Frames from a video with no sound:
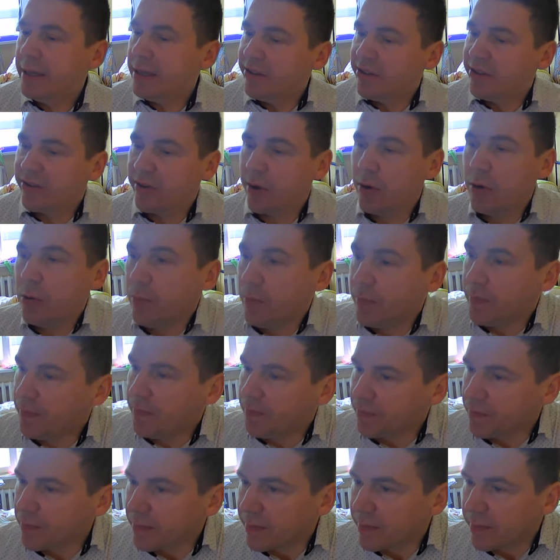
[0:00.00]
So
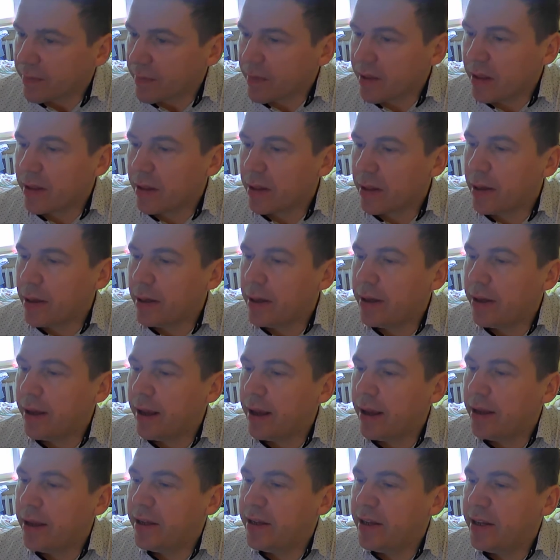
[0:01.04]

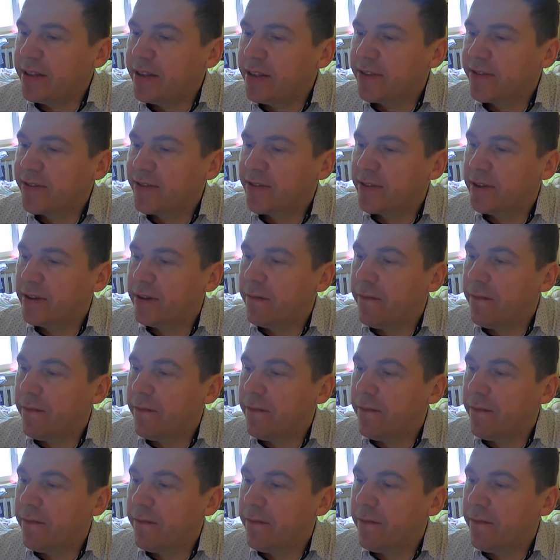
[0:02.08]
it is